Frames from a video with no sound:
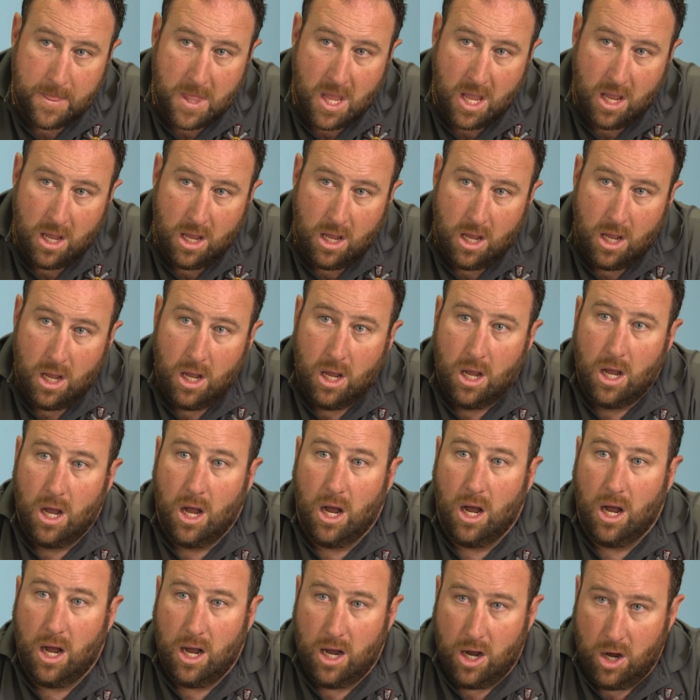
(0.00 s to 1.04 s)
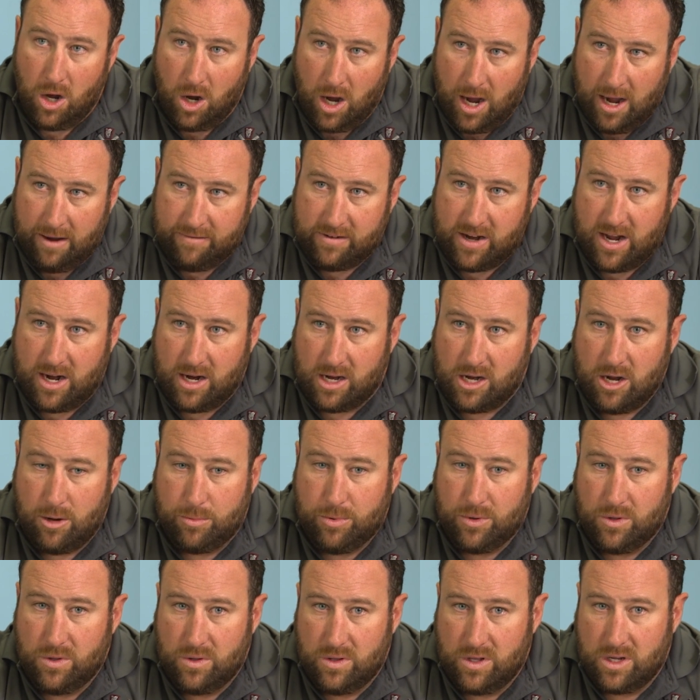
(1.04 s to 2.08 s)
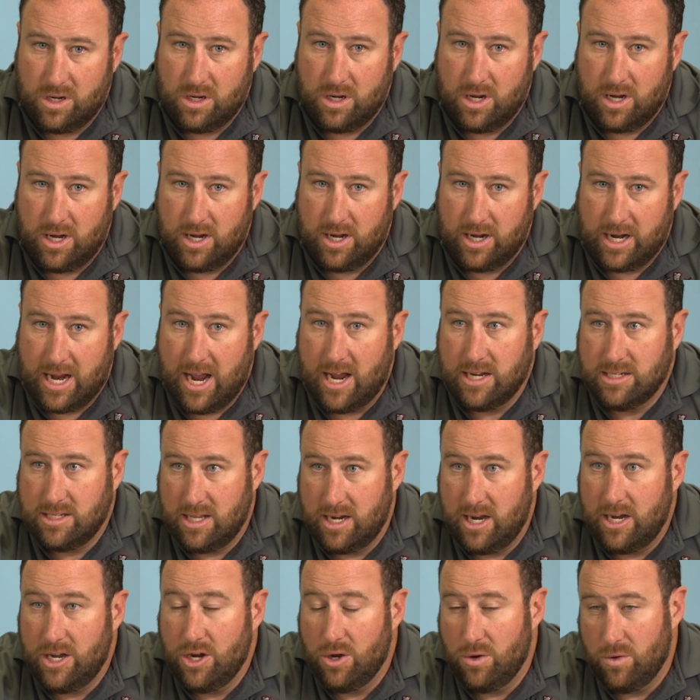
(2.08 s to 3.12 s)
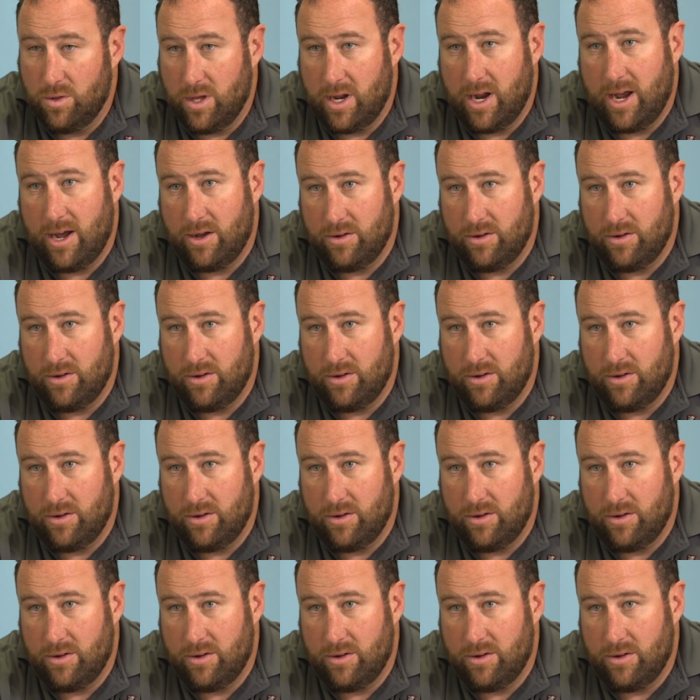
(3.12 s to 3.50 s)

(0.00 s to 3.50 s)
feeling from the very beginning that he was going to be one of those